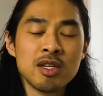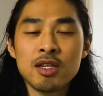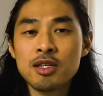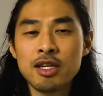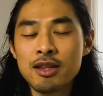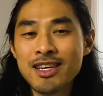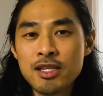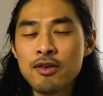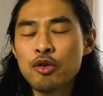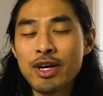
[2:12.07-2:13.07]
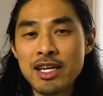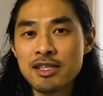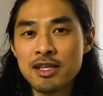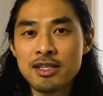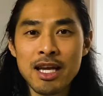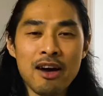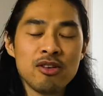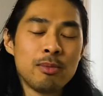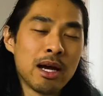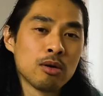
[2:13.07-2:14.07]
The list of ingredients is in
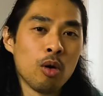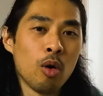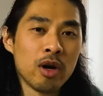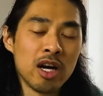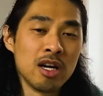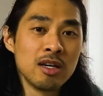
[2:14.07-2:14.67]
alphabetical order.